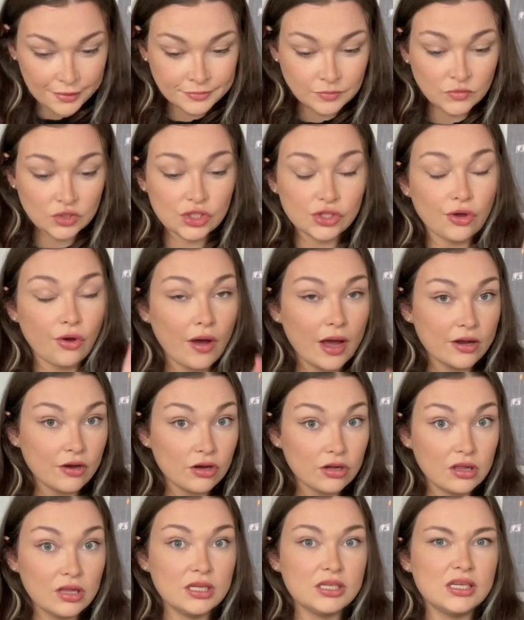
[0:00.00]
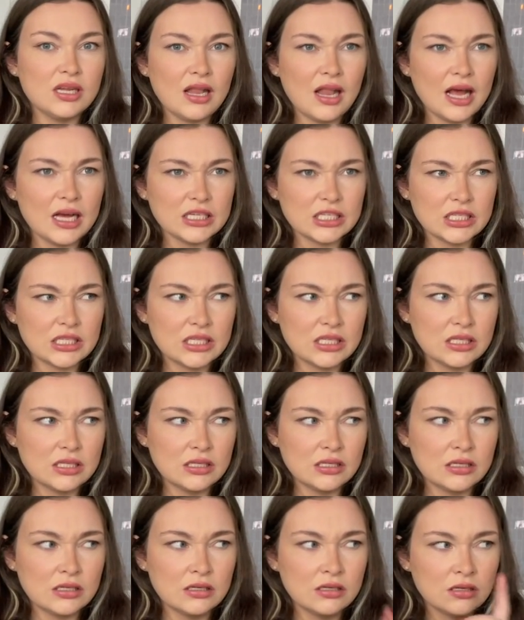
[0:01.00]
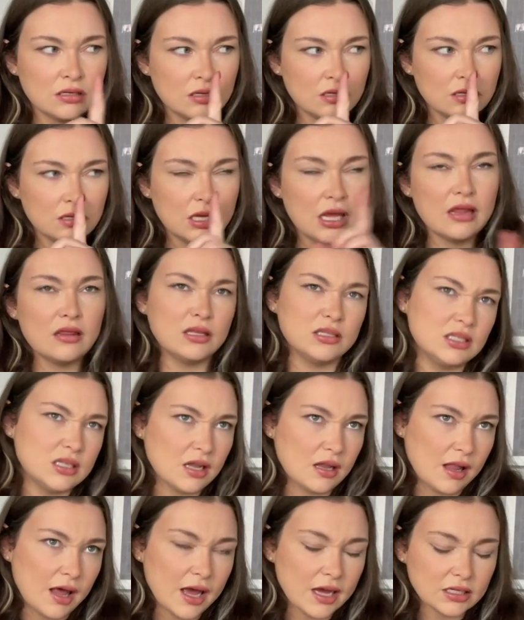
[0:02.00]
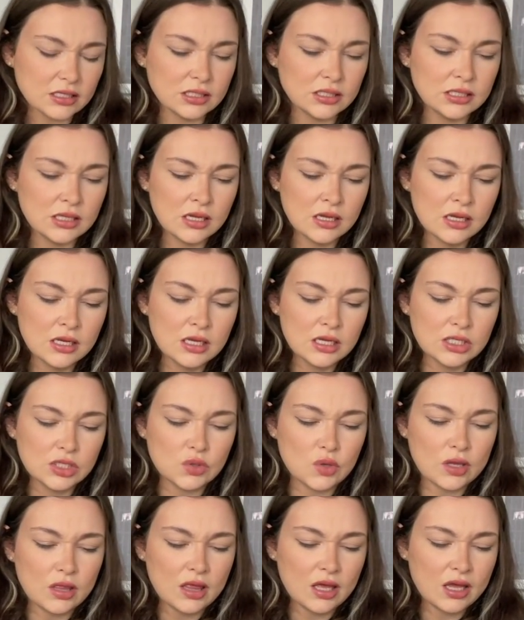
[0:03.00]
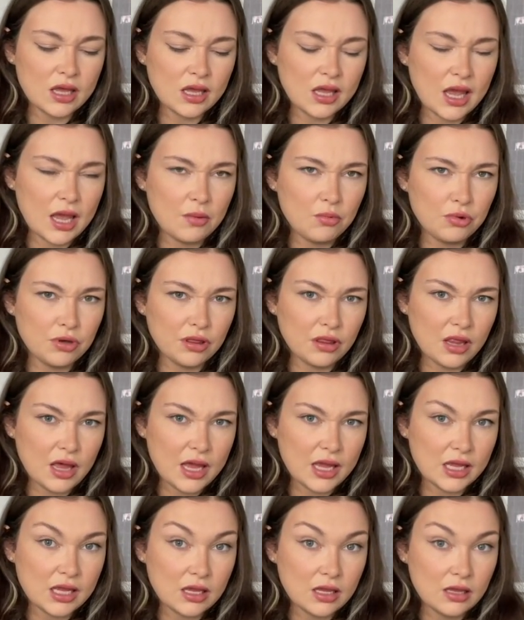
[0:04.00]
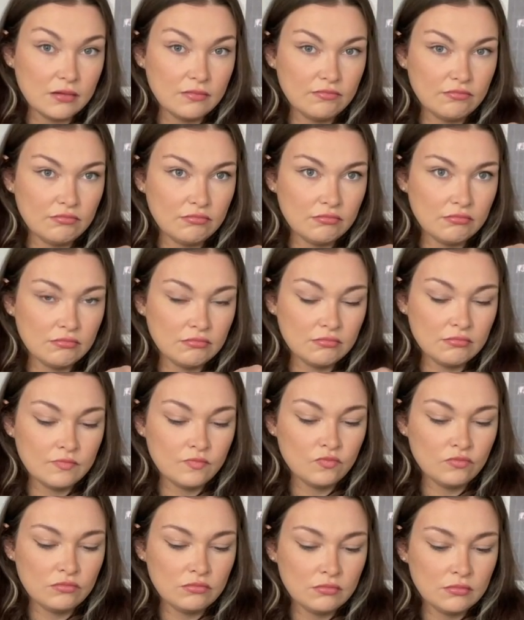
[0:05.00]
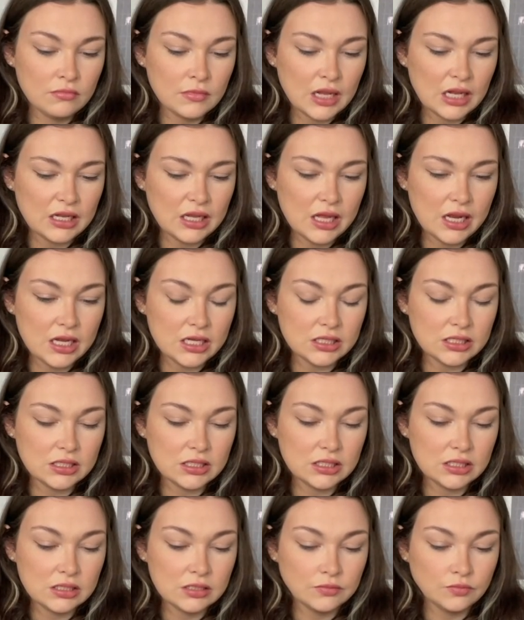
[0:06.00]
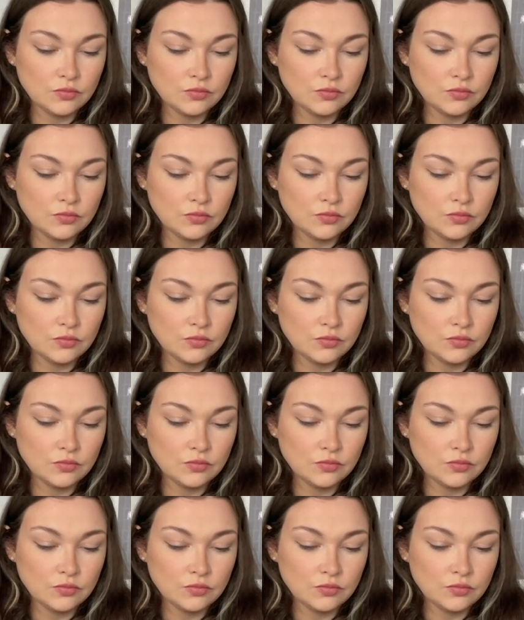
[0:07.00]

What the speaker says: So I got the deluxe. Yeah, the deluxe. So I think it came with like lettuce,